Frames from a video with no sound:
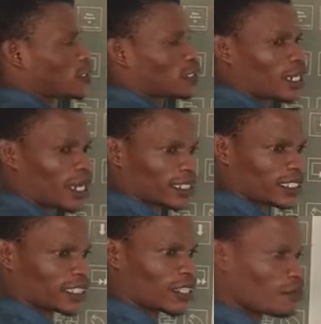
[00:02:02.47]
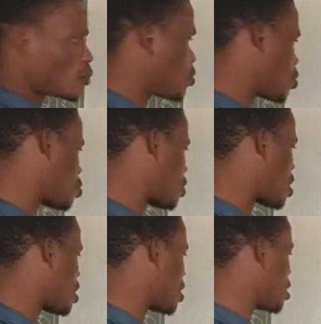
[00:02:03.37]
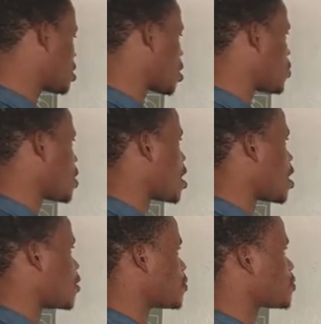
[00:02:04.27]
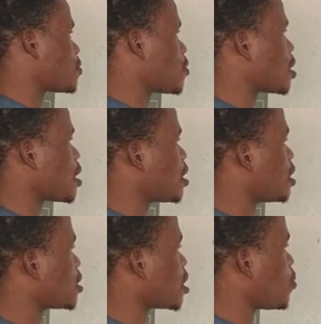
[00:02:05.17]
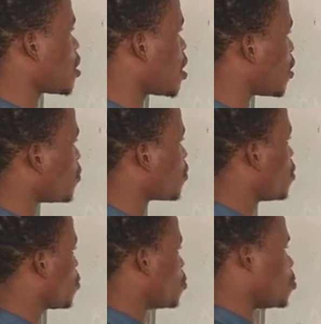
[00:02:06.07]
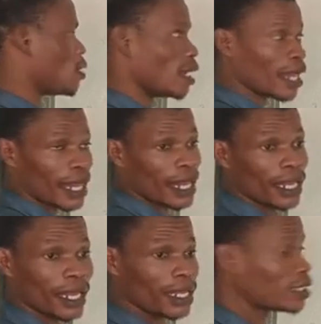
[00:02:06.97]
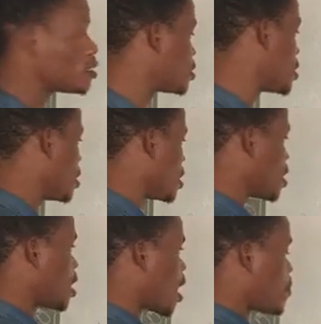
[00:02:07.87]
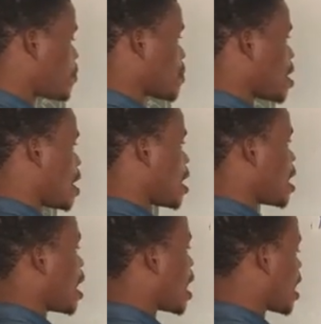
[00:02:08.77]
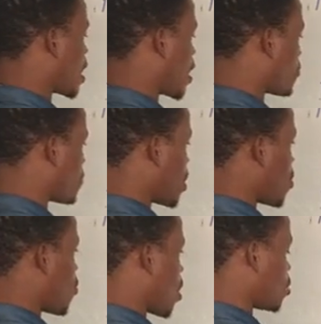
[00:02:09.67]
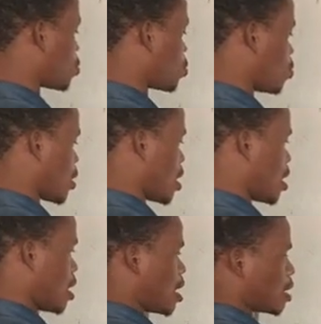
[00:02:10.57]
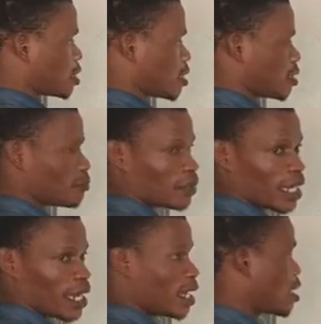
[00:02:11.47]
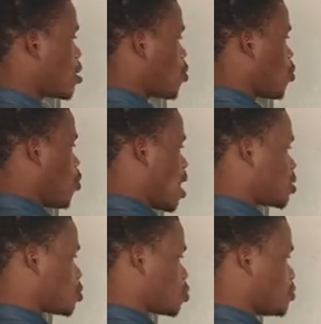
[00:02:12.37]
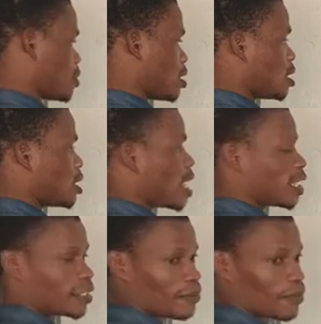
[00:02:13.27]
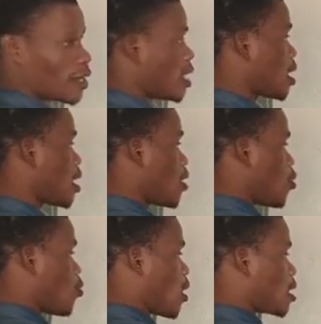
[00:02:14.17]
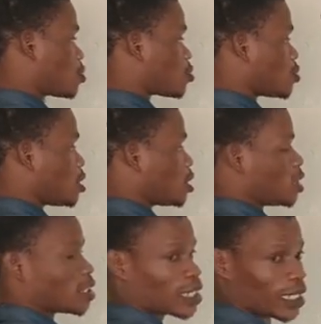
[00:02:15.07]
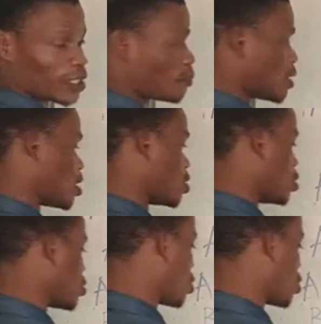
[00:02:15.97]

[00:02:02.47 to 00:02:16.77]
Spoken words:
In that Cartesian product, what are the things that we have? What are the things that we have? Well, in that pair, I can pair 1 to A, that's a pair, 1 to B, that's a pair, 1 to D, that's a pair.